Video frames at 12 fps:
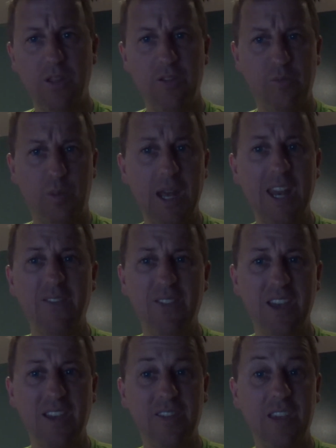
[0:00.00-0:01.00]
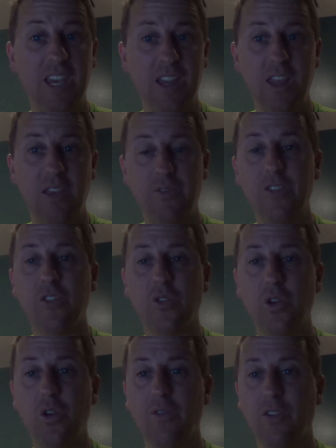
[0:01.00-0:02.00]
there's plenty of things in the
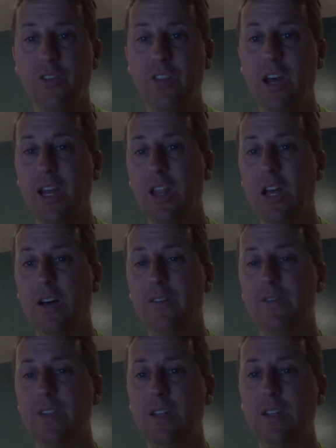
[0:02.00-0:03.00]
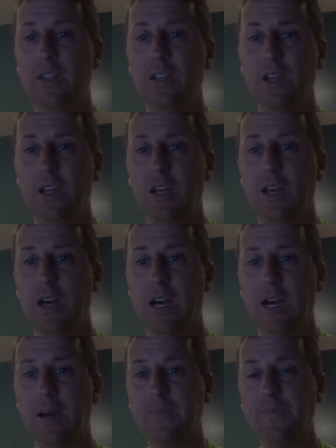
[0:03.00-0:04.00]
physical universe that I love, and,
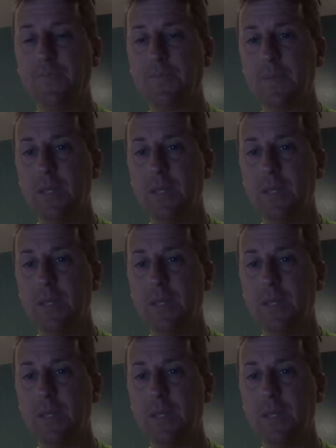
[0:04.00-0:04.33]
um,